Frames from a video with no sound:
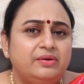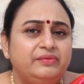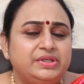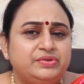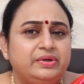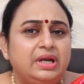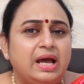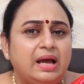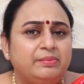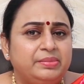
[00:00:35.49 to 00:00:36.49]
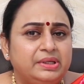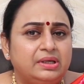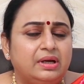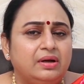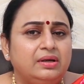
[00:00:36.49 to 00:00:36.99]
which will
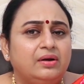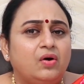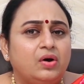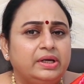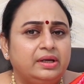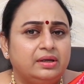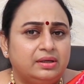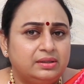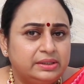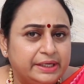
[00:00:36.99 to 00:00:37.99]
hamper and or